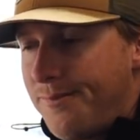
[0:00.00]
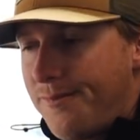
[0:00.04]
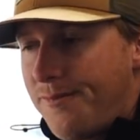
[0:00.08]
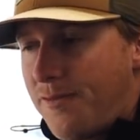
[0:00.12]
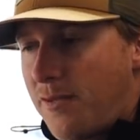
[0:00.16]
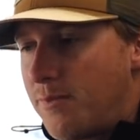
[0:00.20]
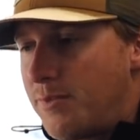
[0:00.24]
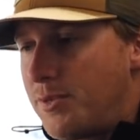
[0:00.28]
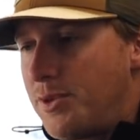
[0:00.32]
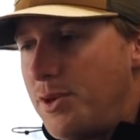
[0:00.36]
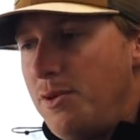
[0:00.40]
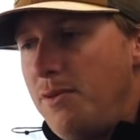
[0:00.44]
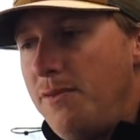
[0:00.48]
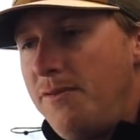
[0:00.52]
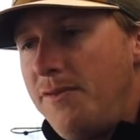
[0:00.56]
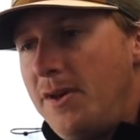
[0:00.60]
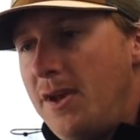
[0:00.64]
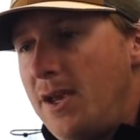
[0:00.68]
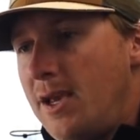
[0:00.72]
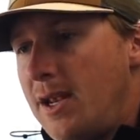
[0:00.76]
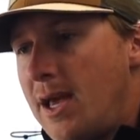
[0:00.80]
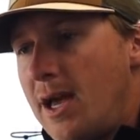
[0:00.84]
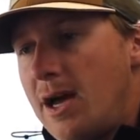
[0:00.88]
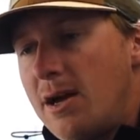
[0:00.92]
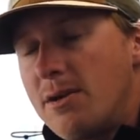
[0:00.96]
from 2
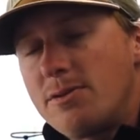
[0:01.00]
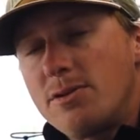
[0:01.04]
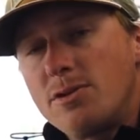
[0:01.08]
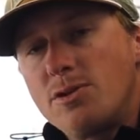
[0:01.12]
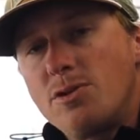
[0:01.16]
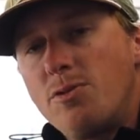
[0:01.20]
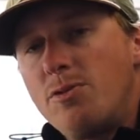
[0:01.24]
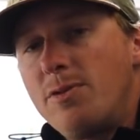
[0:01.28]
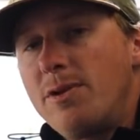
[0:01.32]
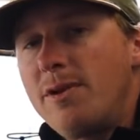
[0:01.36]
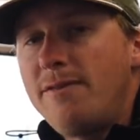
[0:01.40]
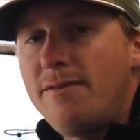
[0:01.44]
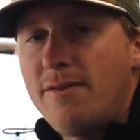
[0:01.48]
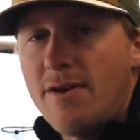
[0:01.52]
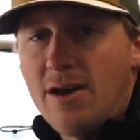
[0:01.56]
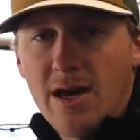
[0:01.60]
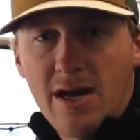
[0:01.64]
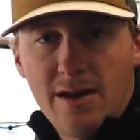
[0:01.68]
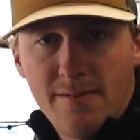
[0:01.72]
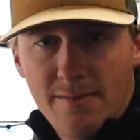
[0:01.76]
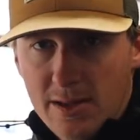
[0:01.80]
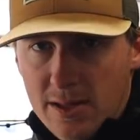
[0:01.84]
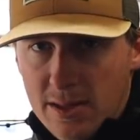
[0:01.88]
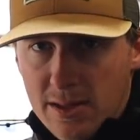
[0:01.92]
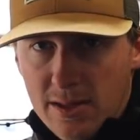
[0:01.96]
feet out to
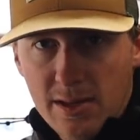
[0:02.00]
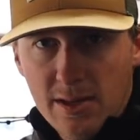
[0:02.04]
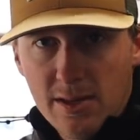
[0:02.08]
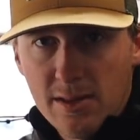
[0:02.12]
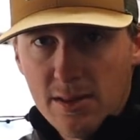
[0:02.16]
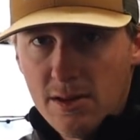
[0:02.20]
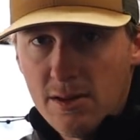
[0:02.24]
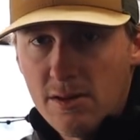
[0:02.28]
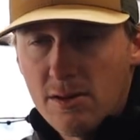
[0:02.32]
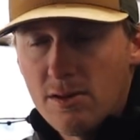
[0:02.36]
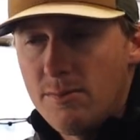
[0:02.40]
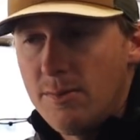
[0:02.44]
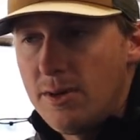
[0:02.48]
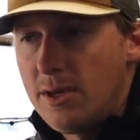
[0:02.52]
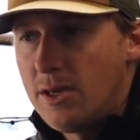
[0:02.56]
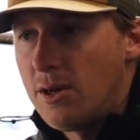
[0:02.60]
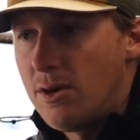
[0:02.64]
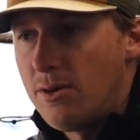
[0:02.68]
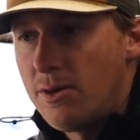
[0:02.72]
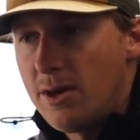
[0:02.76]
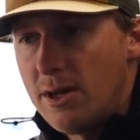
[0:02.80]
25, I think. They're going to be caught